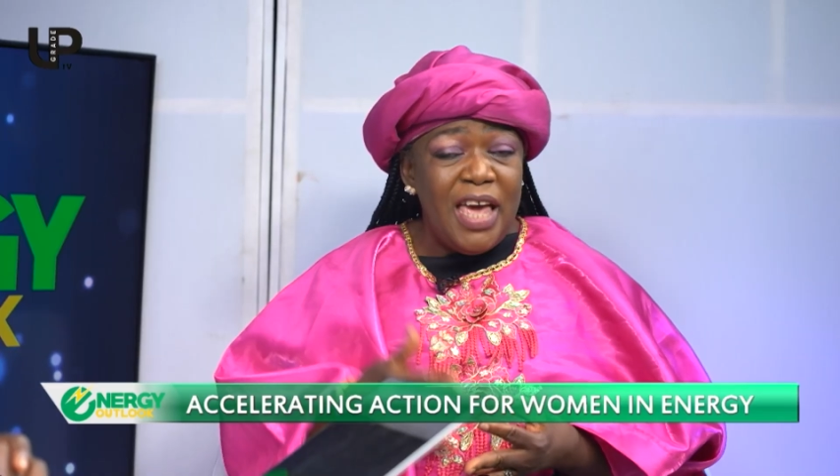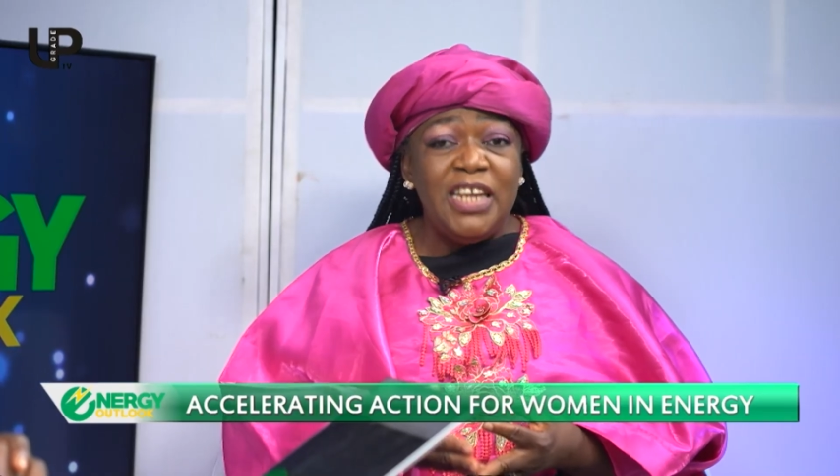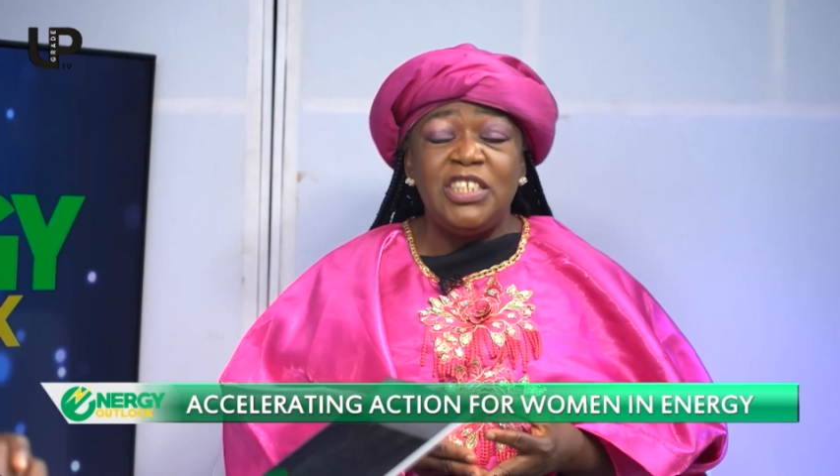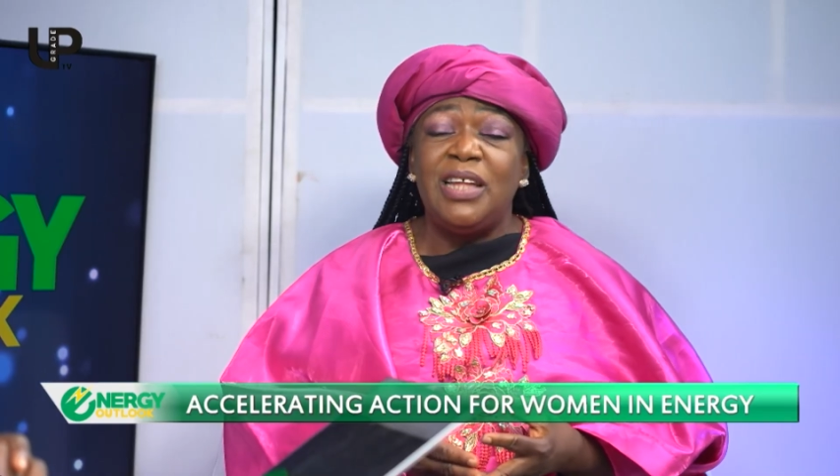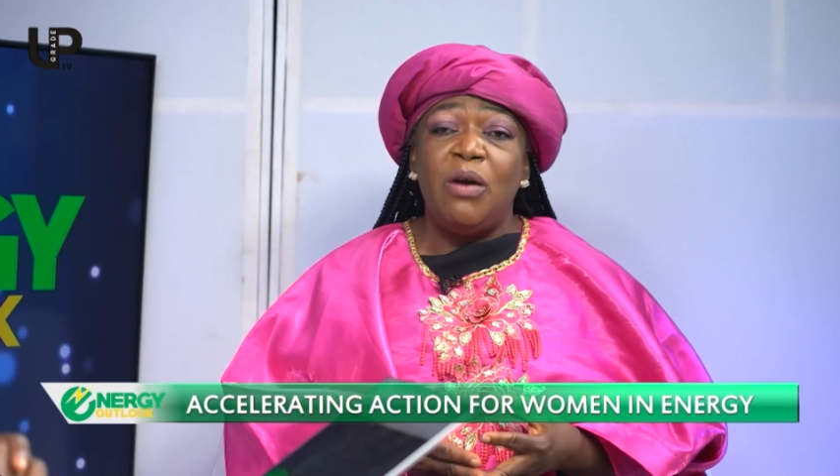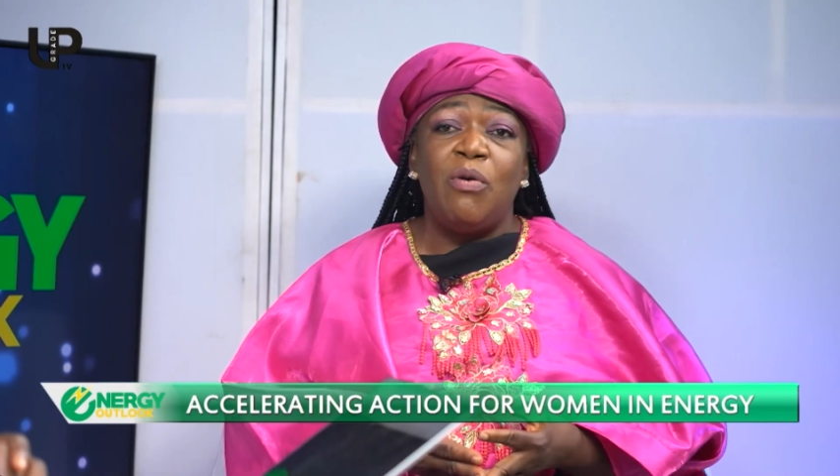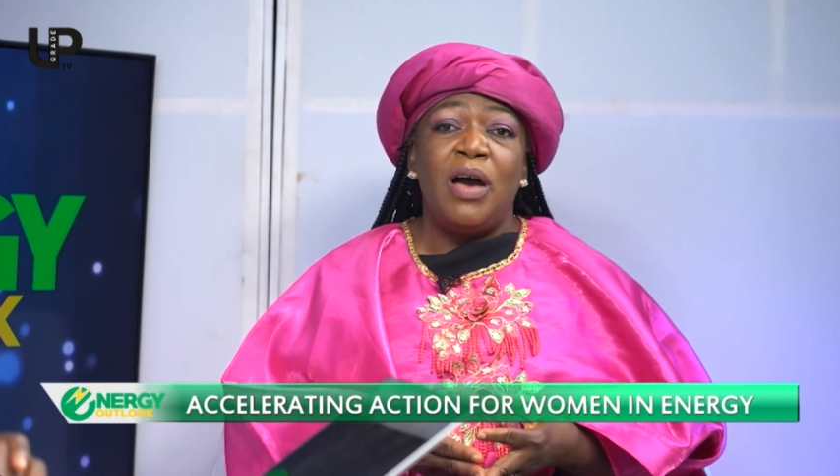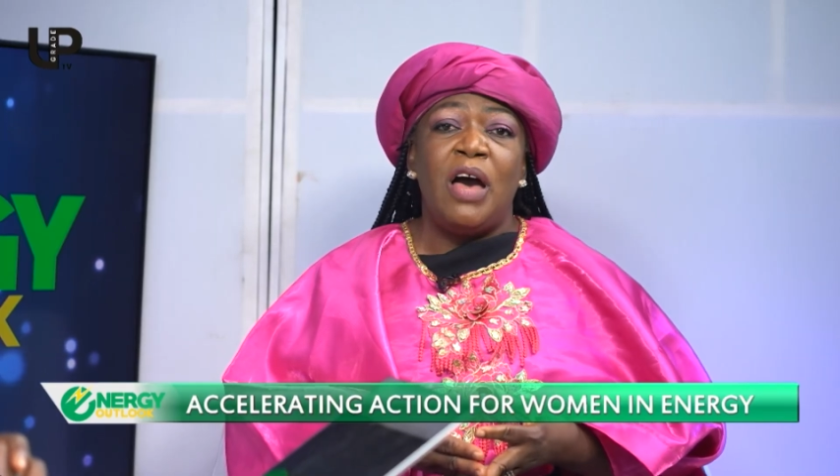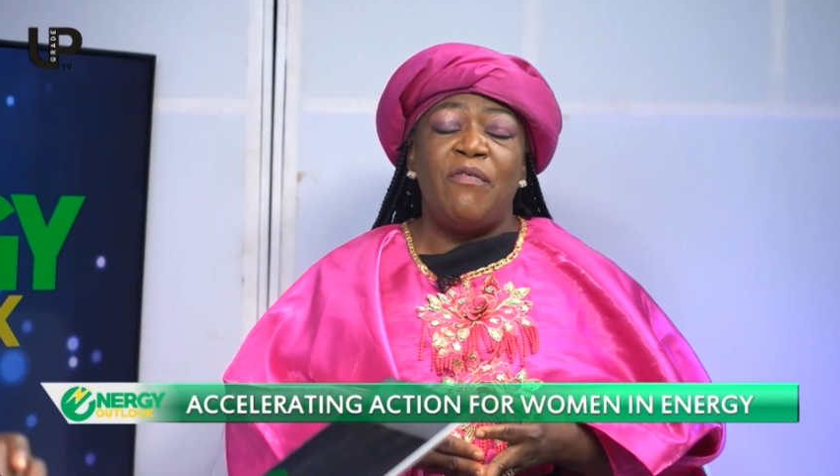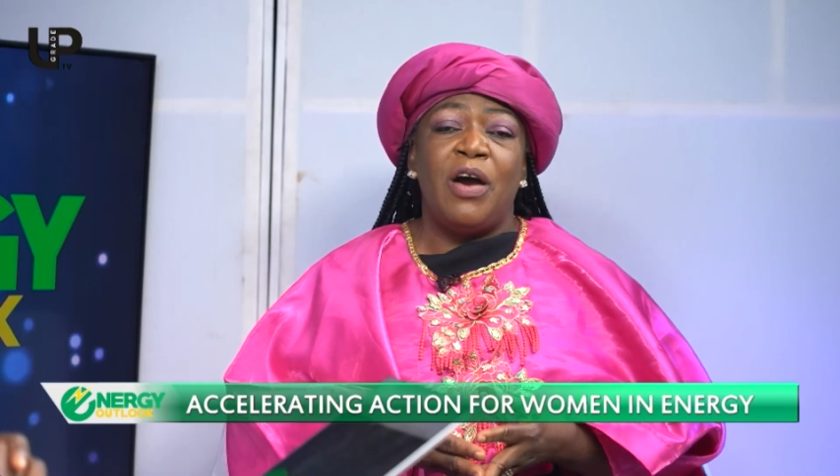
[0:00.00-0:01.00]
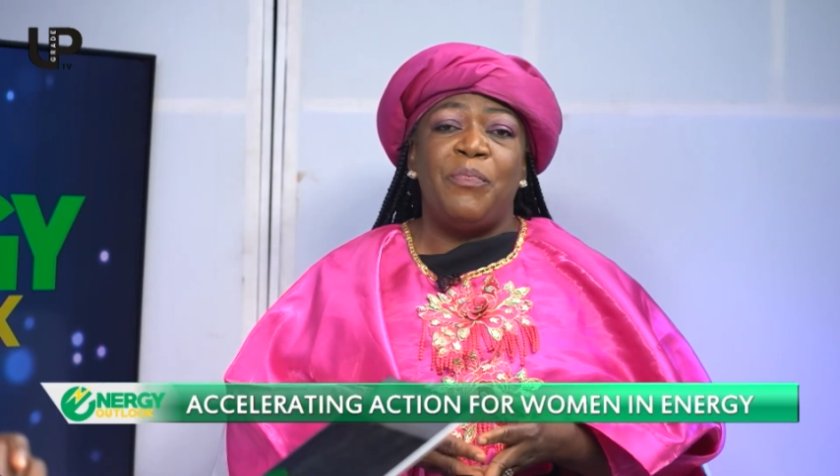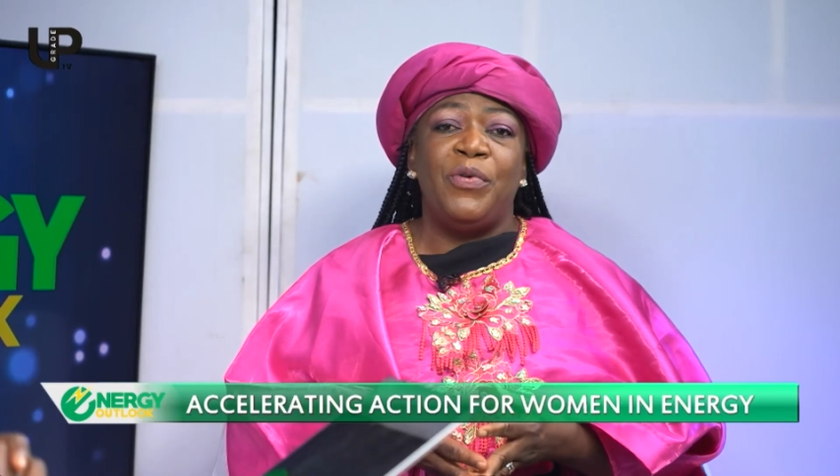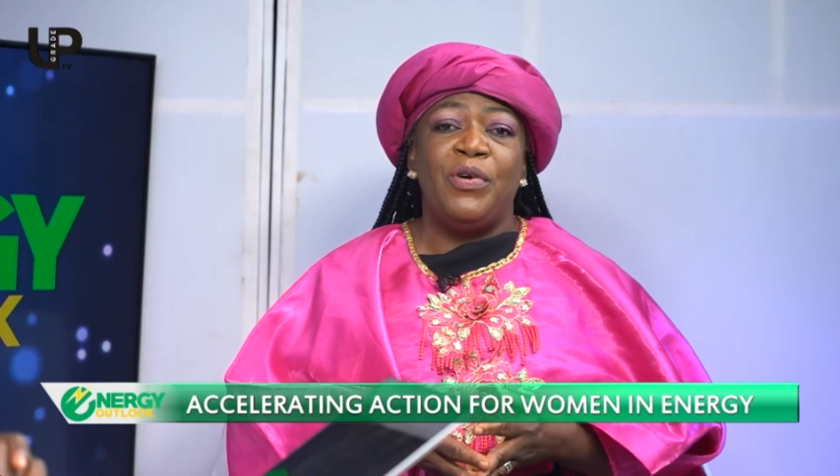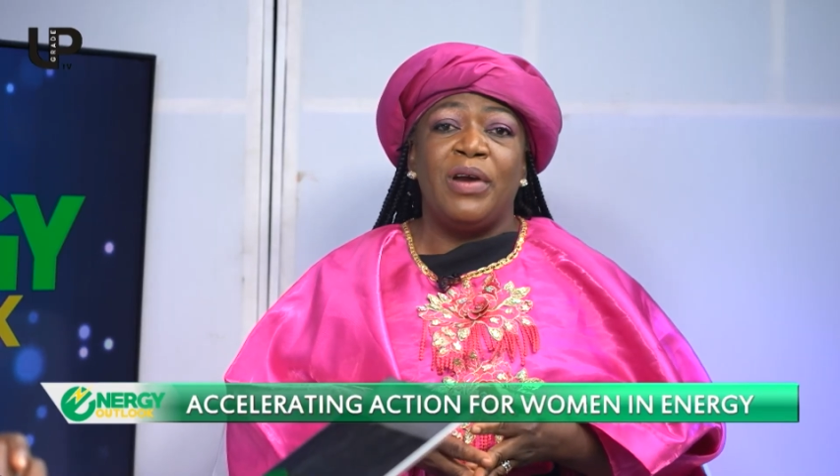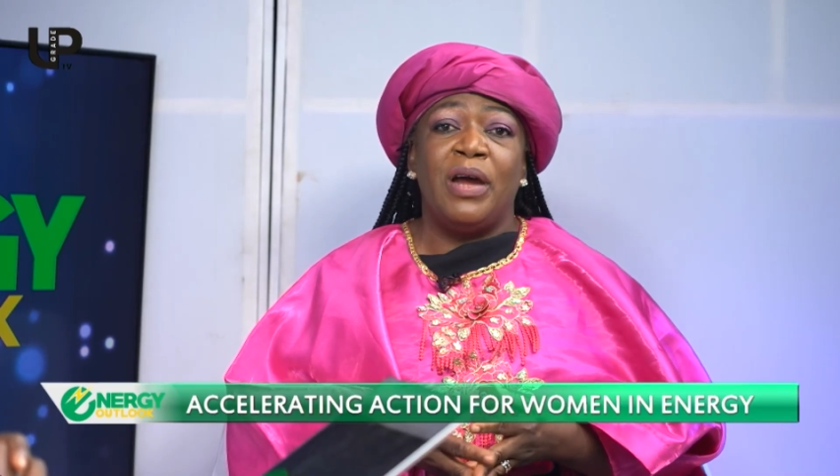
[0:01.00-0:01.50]
Each time we have our
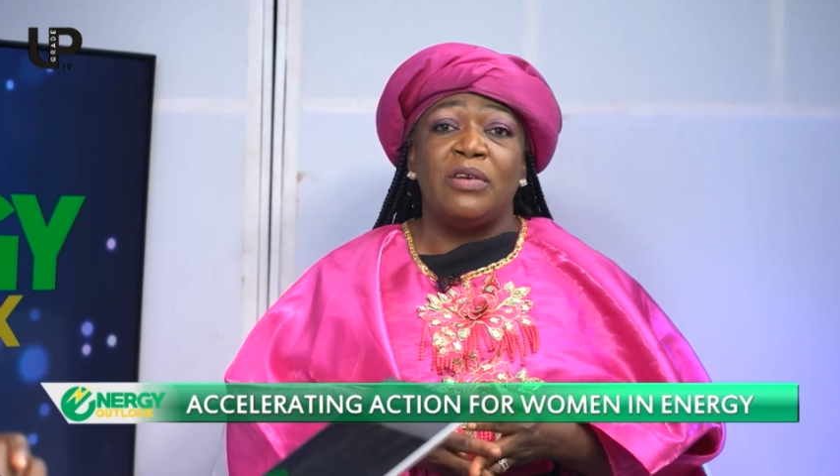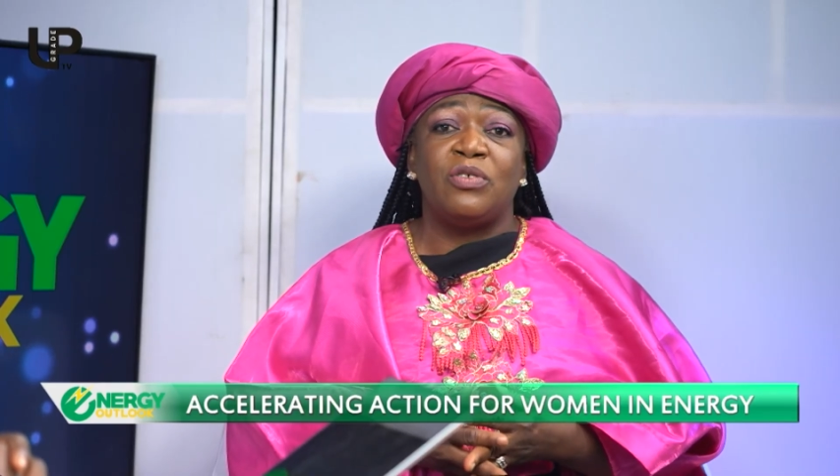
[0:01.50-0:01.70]
programs,